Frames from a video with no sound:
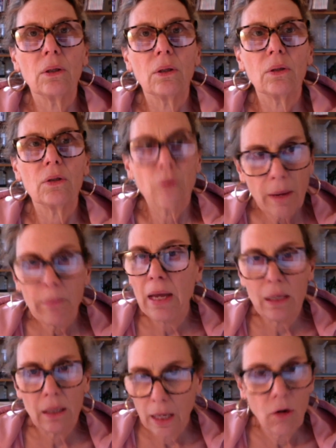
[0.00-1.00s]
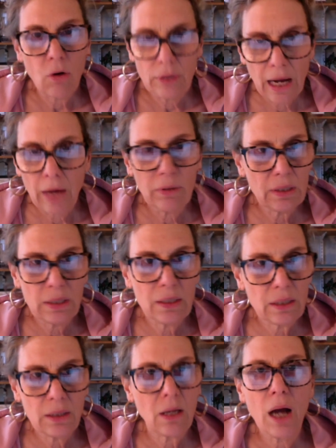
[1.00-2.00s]
So I go down to see
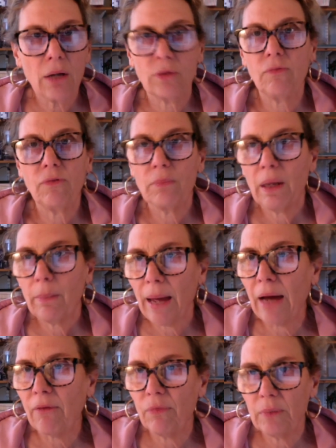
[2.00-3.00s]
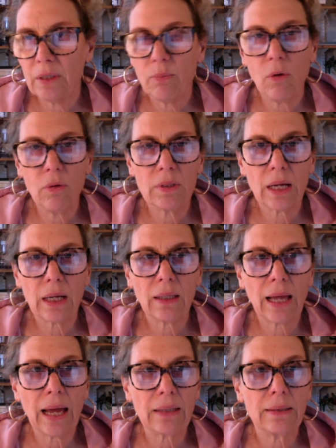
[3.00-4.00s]
this doctor for my back from this motorcycle
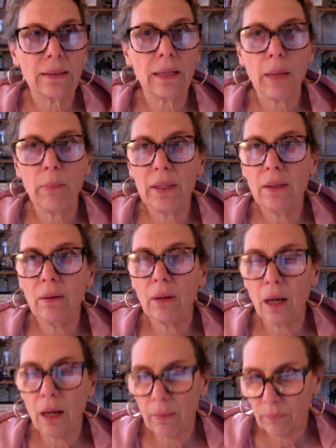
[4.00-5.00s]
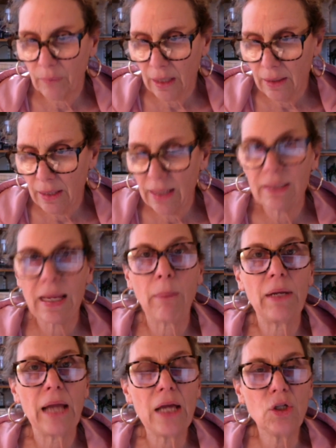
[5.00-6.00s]
accident. I'm in the
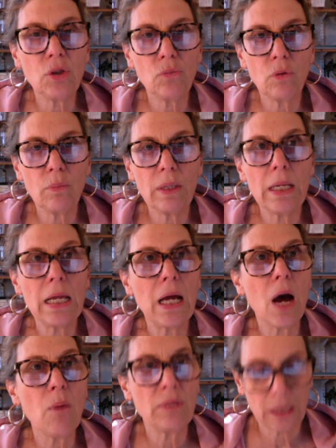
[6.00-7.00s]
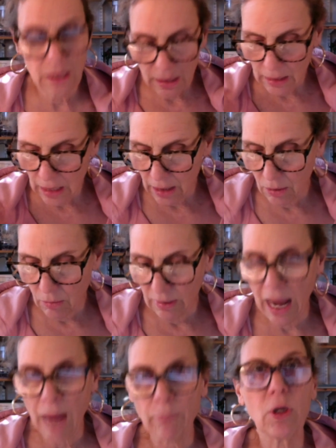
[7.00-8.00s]
examination room, and he comes in. He's got a
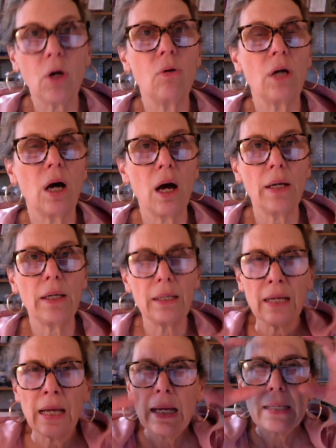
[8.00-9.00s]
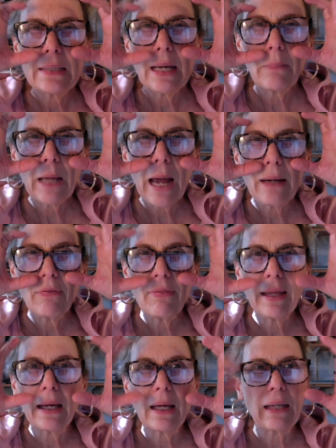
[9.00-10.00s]
lab coat on, and he's got kind of
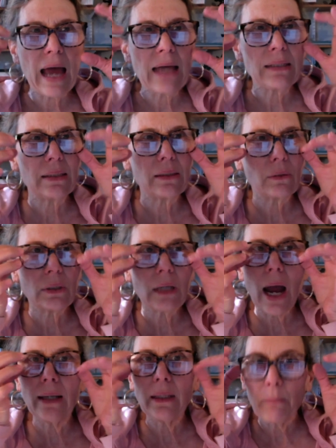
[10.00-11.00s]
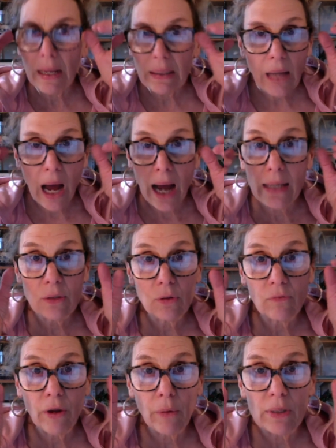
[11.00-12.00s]
thick glasses, those kind that make the eyes
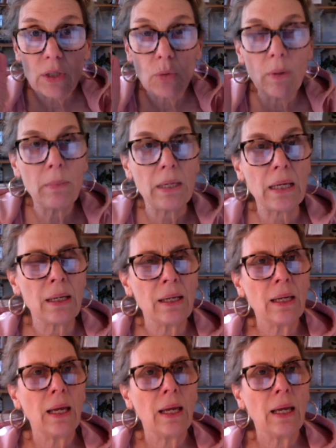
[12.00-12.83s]
look very swimmy.